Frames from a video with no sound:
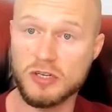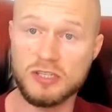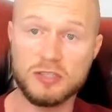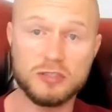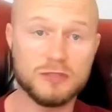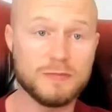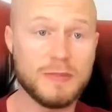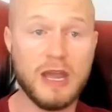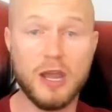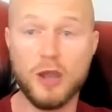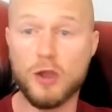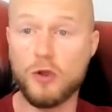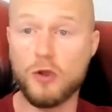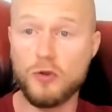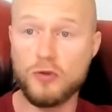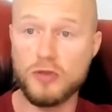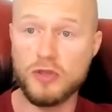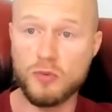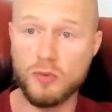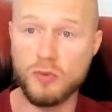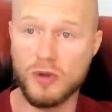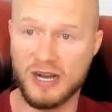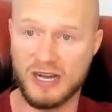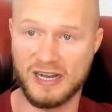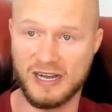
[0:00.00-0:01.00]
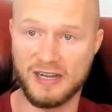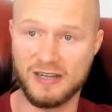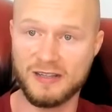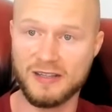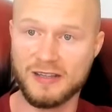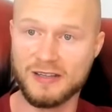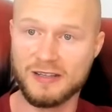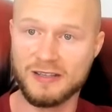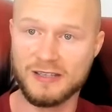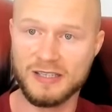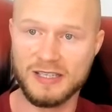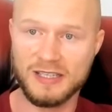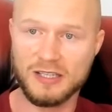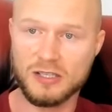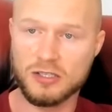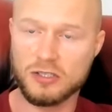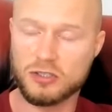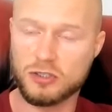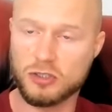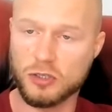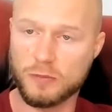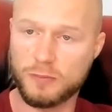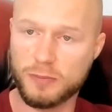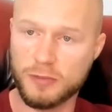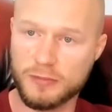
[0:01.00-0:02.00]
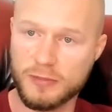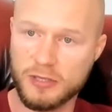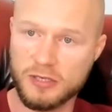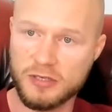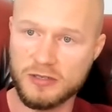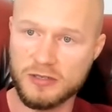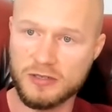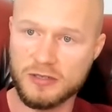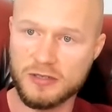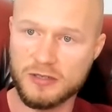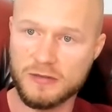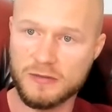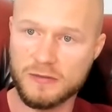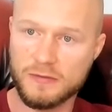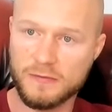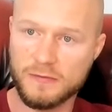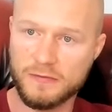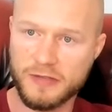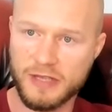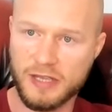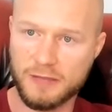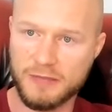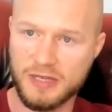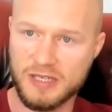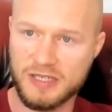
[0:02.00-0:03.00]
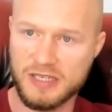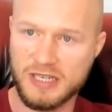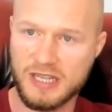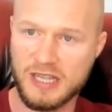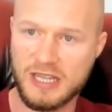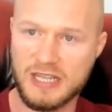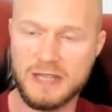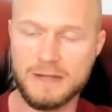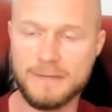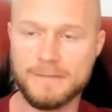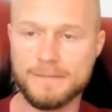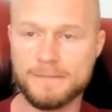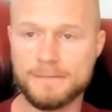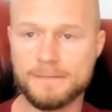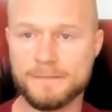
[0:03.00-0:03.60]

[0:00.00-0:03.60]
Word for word: It doesn't matter who you are supplement vitamin D.